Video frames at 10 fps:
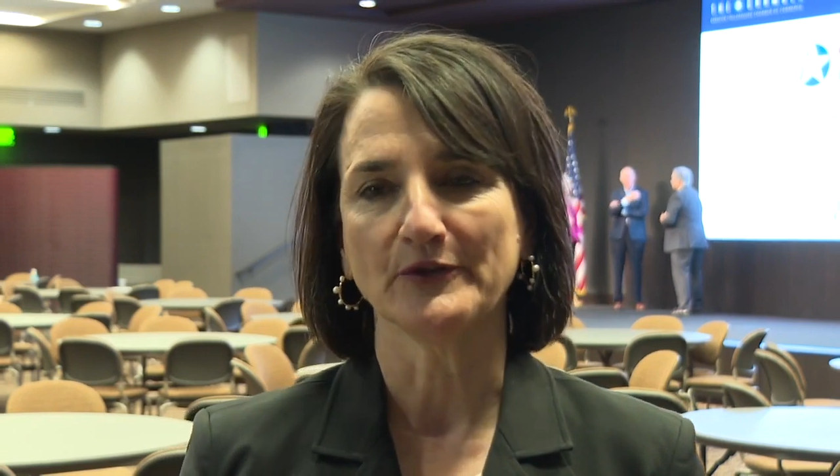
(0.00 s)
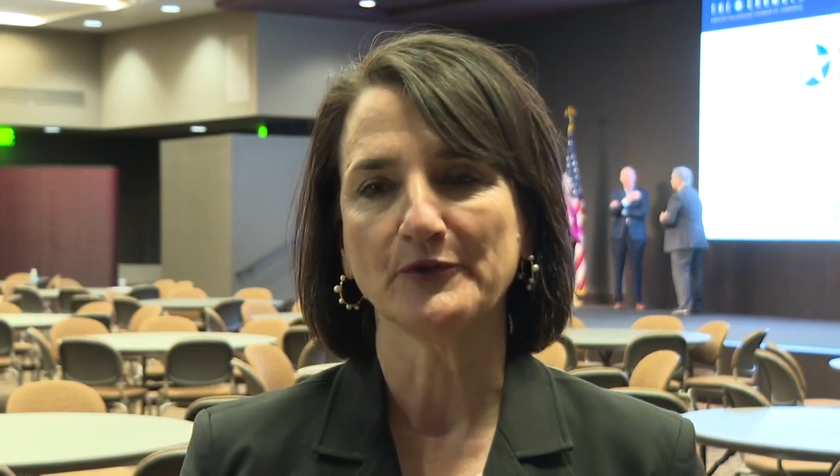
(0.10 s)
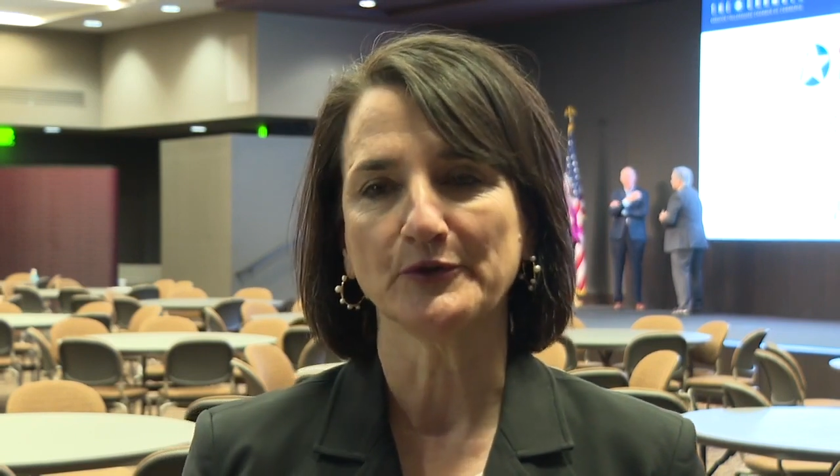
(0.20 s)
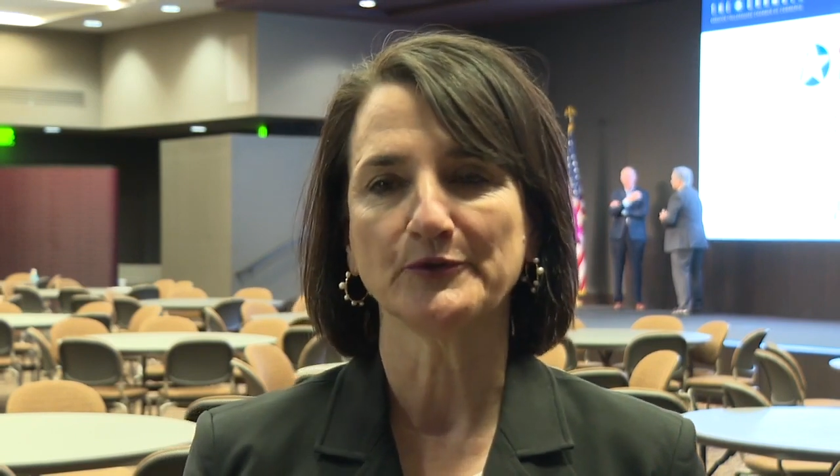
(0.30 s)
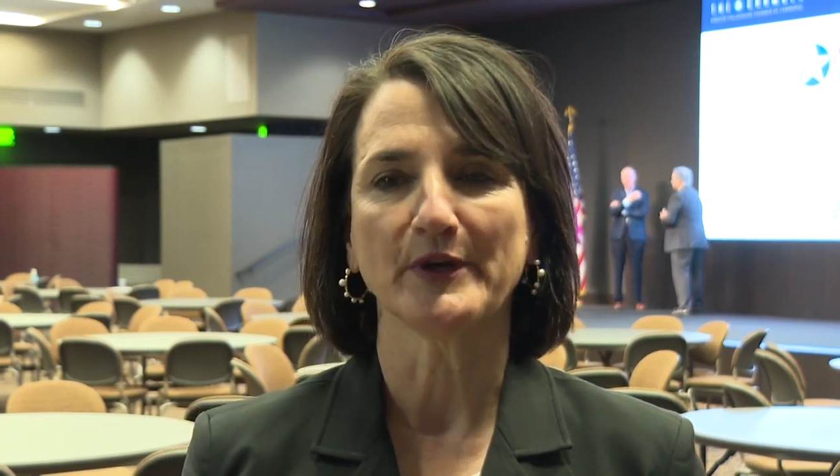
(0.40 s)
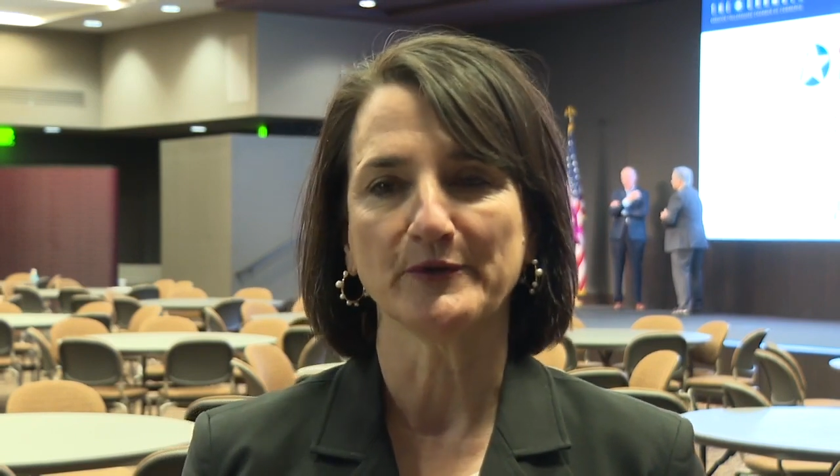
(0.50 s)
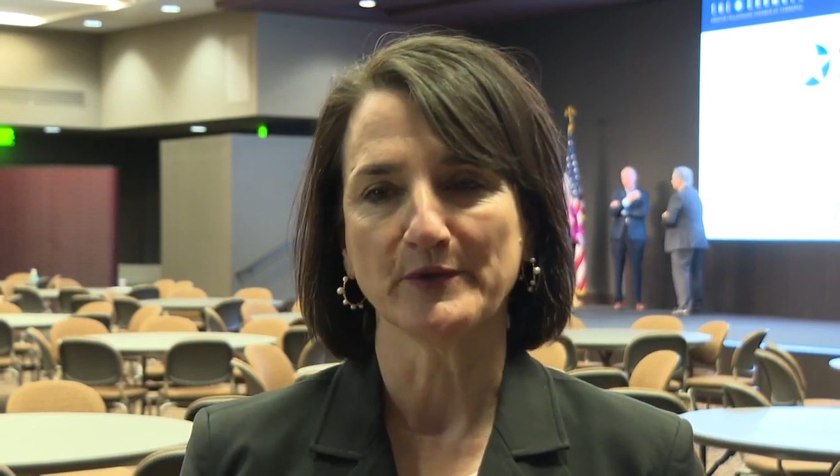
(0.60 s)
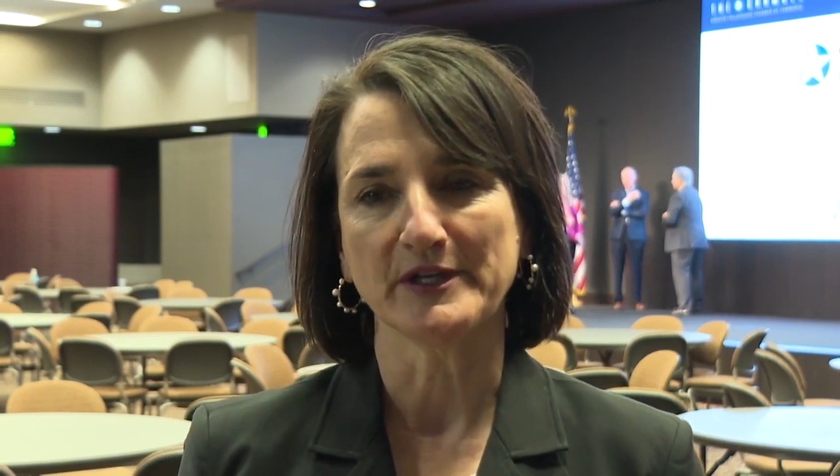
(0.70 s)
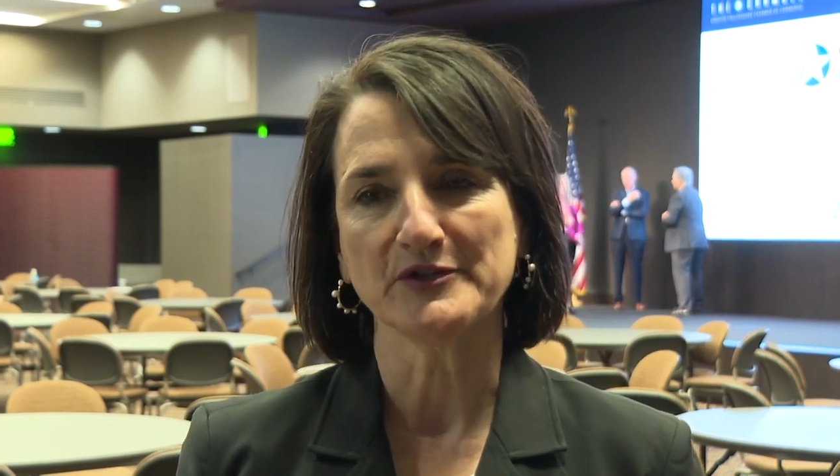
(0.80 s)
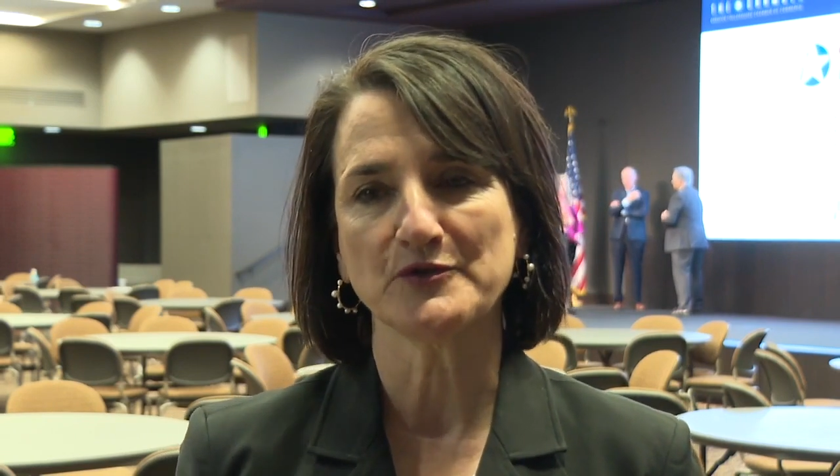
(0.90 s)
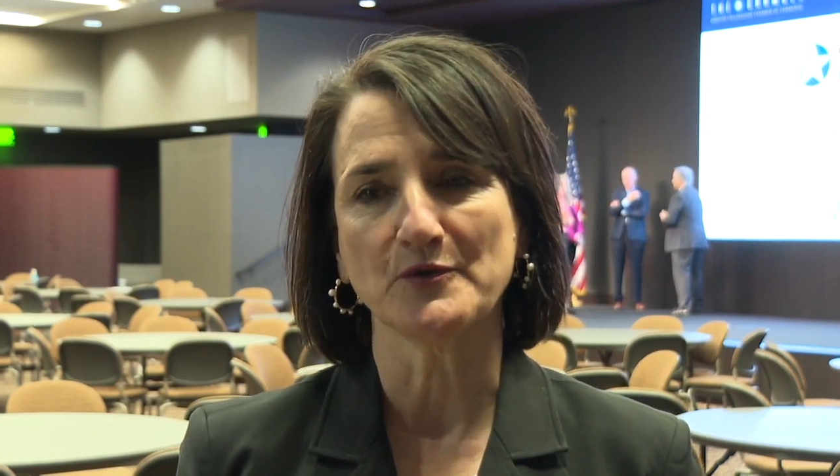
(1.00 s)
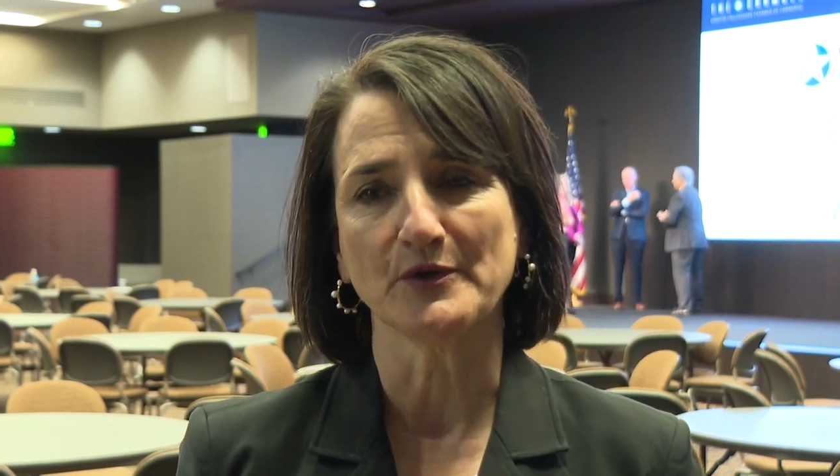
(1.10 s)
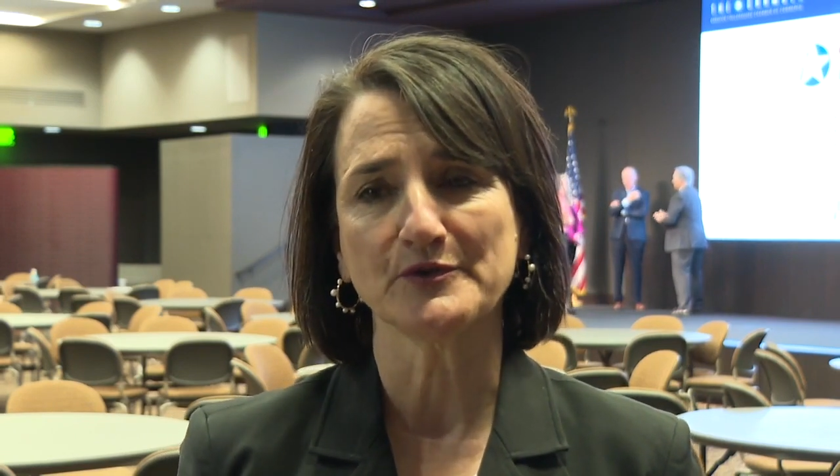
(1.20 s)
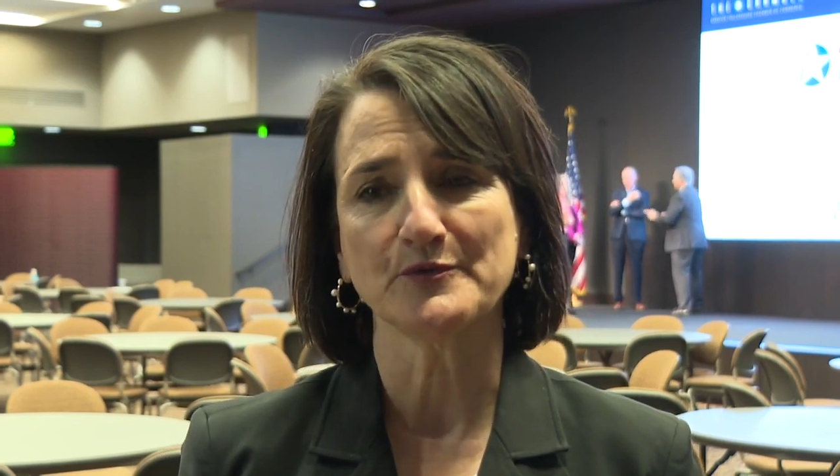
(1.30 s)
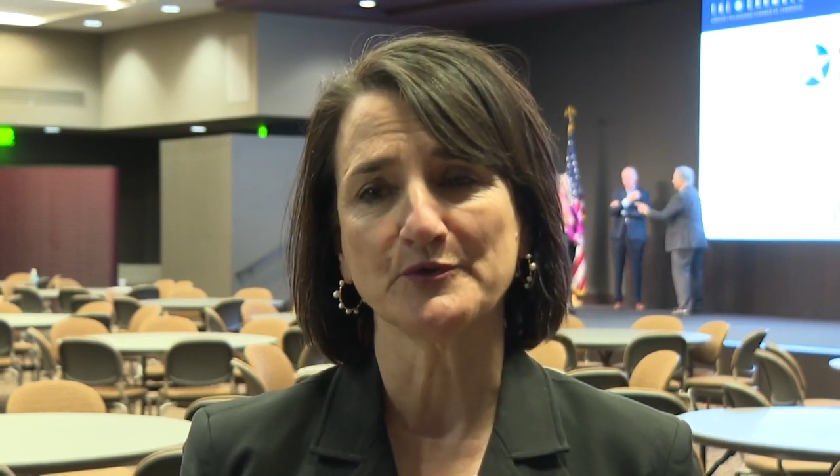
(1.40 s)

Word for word: third grade reading scores,